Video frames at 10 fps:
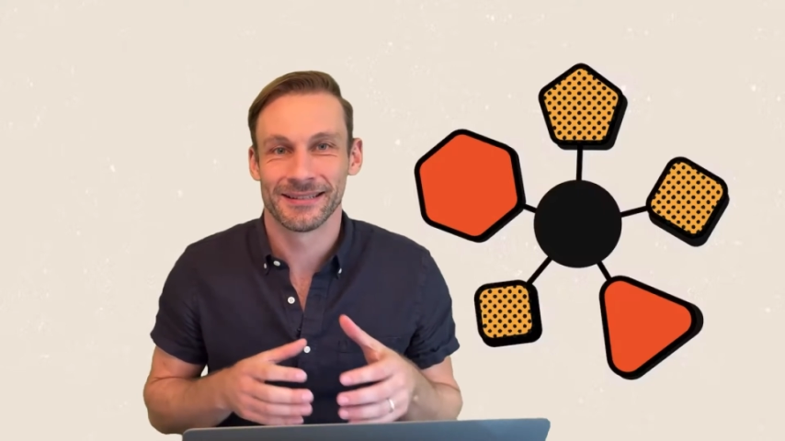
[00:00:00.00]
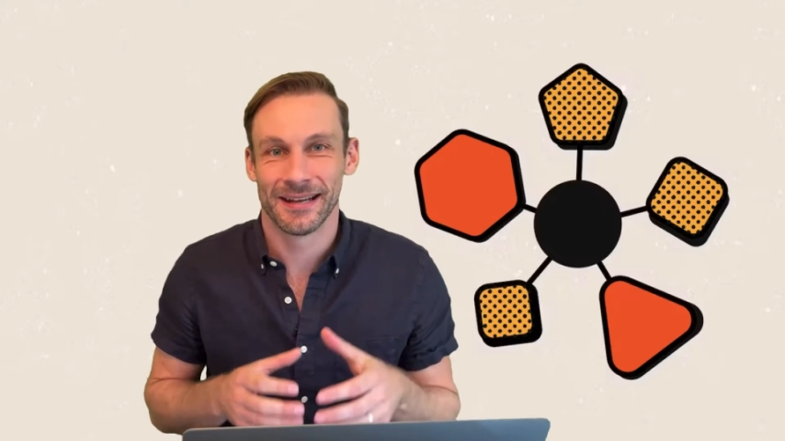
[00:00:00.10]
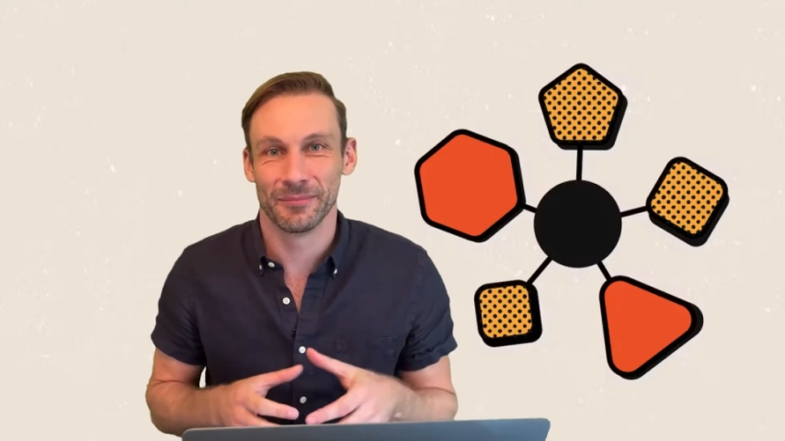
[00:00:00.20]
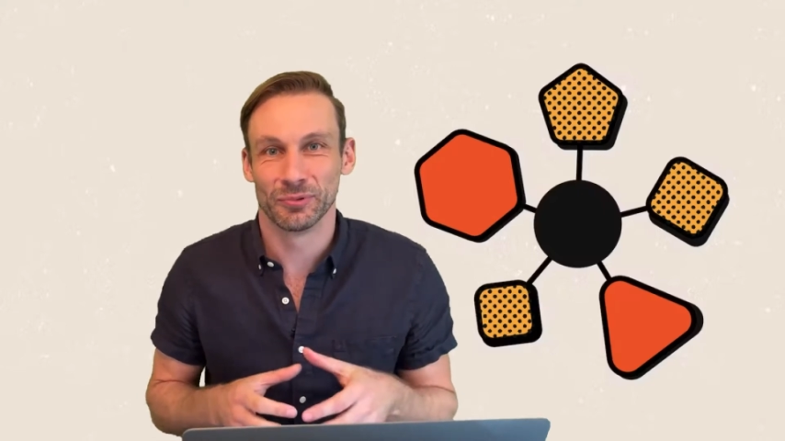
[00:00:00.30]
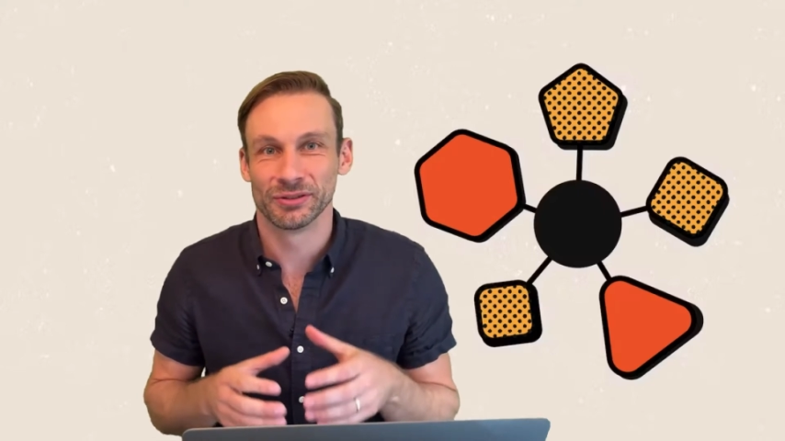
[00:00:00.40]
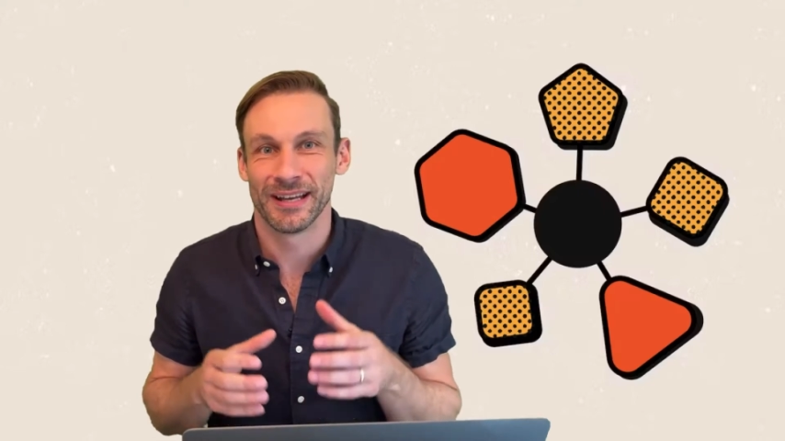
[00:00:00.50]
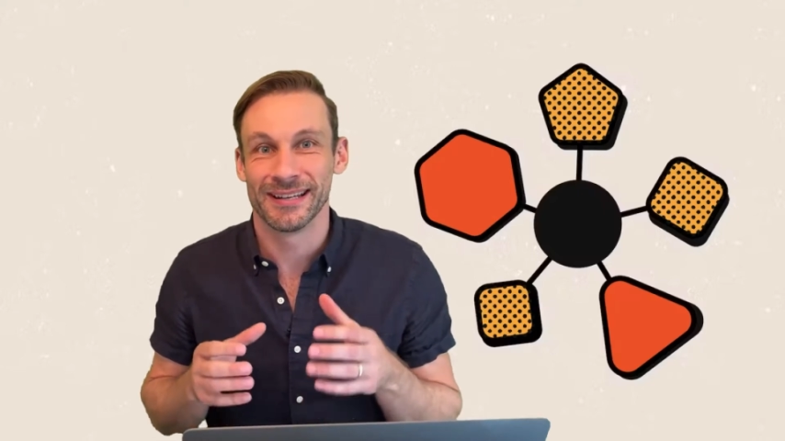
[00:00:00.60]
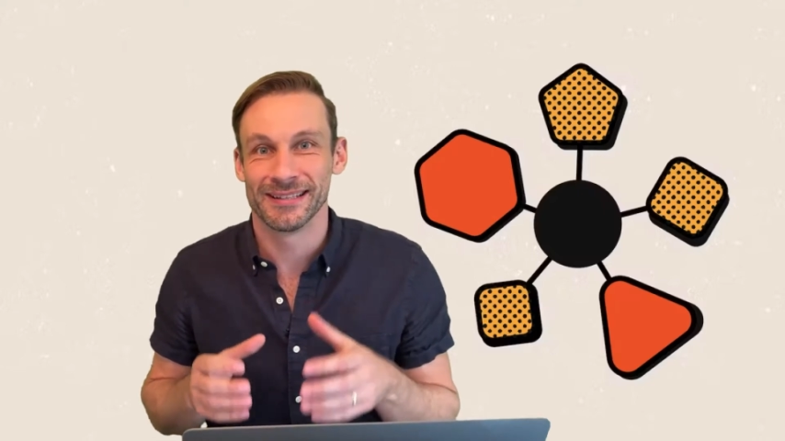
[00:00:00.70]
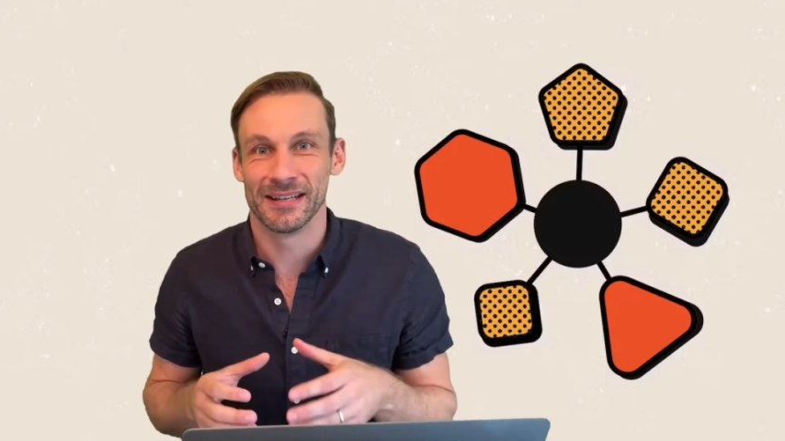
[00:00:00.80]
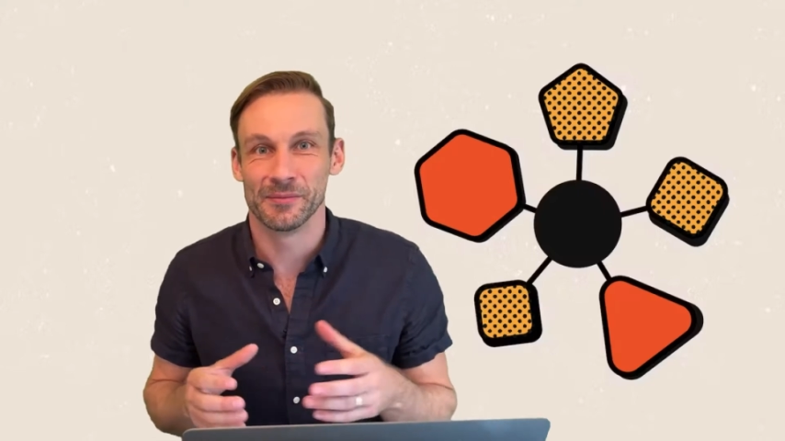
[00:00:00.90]
tables,
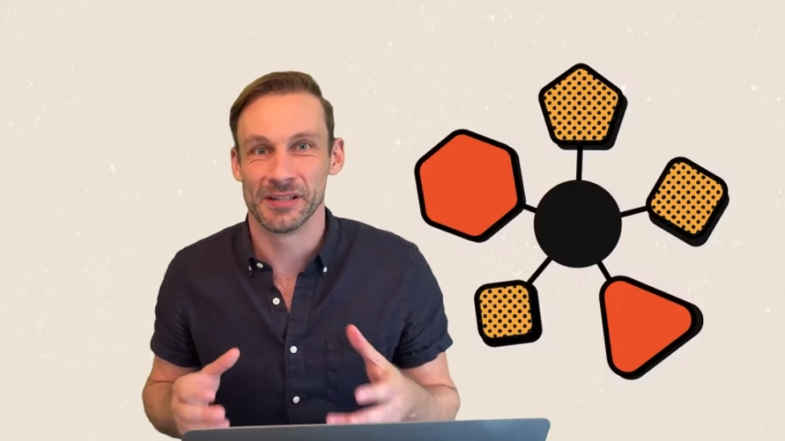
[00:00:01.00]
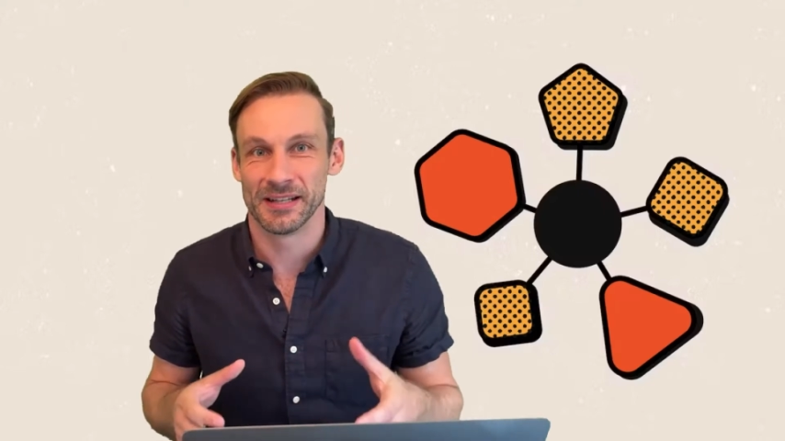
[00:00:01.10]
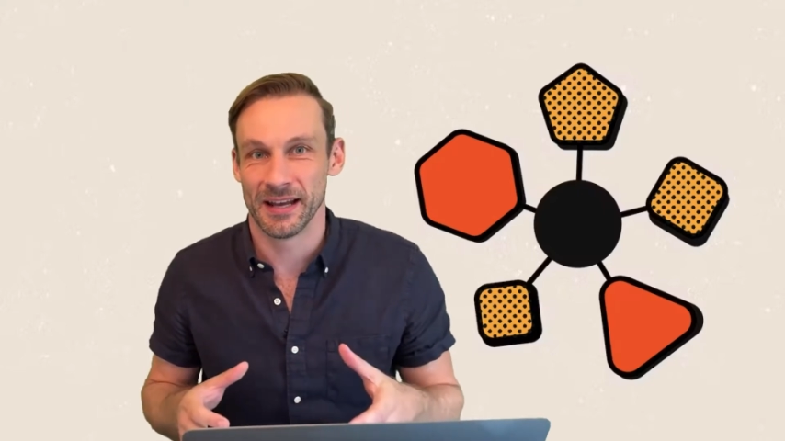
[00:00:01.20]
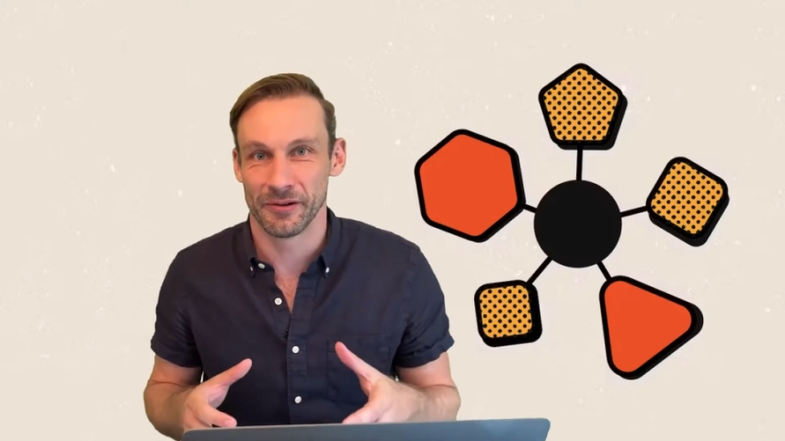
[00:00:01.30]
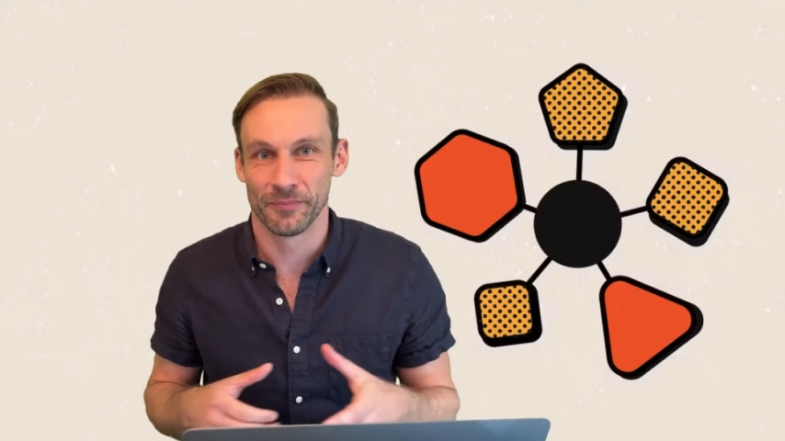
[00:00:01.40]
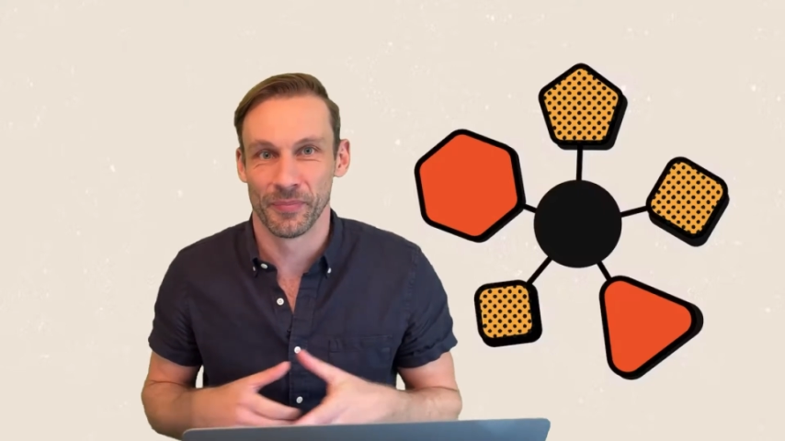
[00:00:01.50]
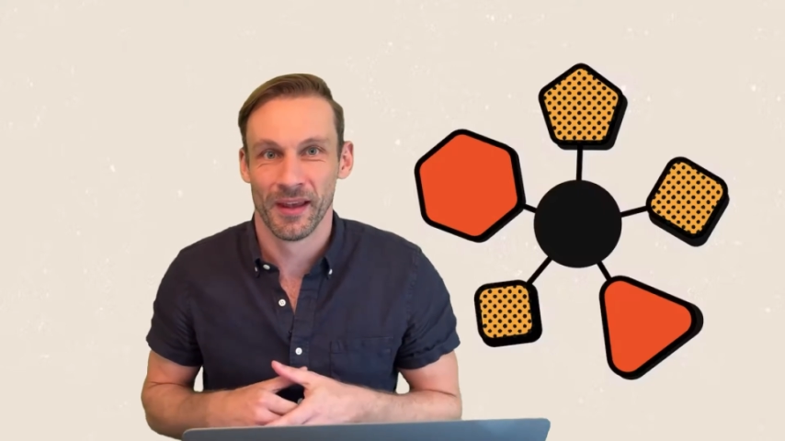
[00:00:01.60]
and teams together.